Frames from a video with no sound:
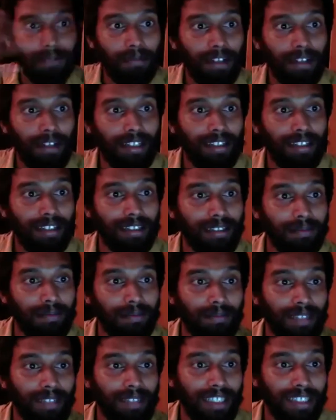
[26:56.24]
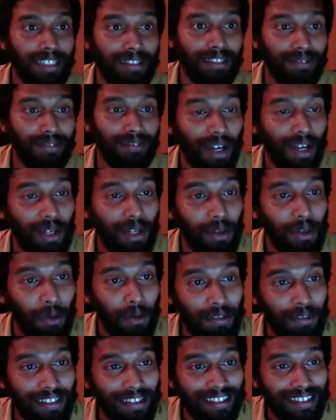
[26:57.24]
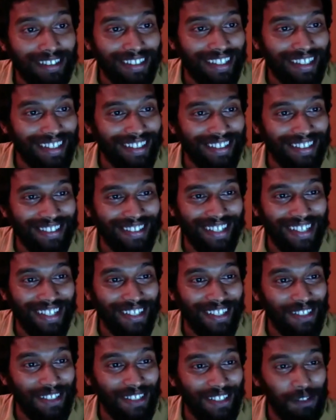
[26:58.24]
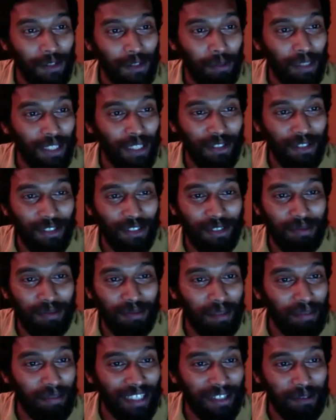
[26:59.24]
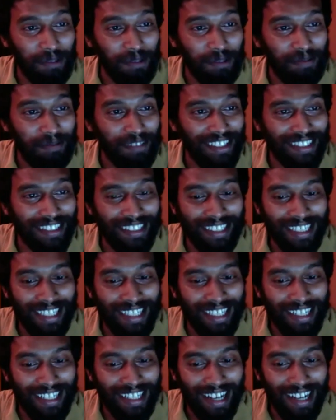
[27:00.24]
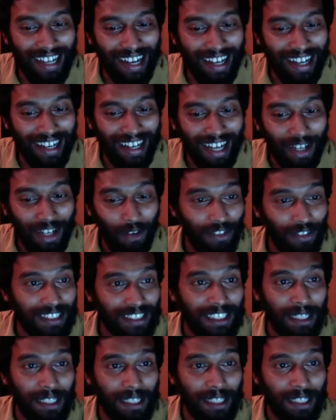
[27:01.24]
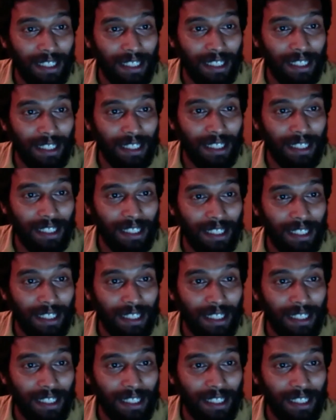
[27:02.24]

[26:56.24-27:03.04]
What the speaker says: many doors in my brain open, because I always dreamt of living and working on the mountaintop, so in the